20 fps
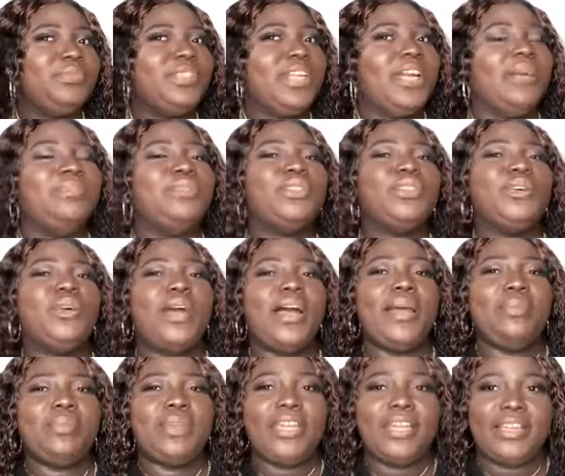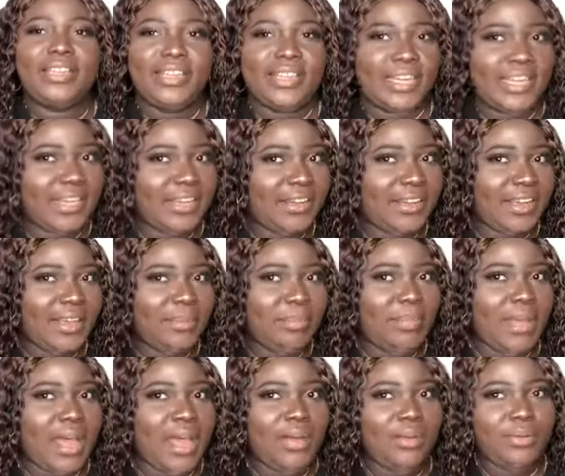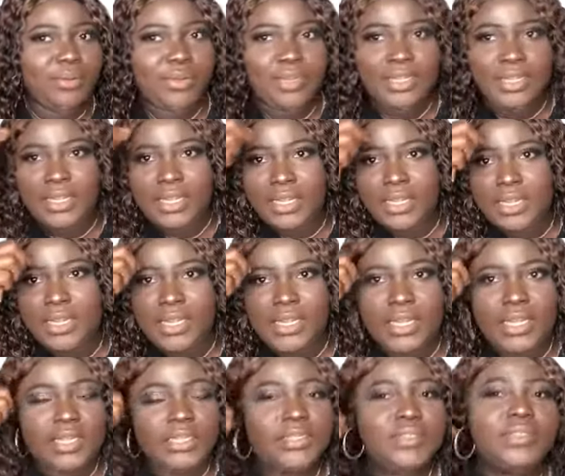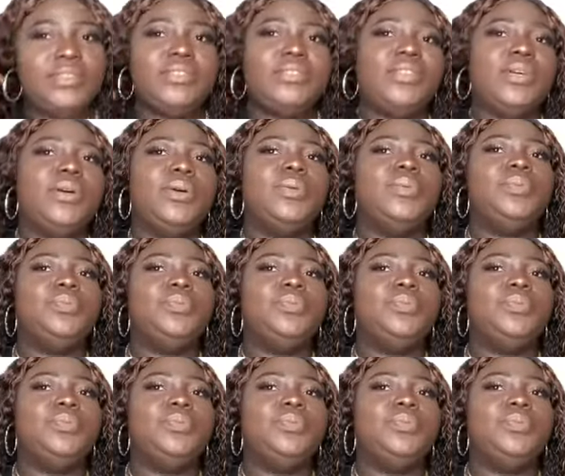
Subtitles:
I'm so happy how the hair came out. So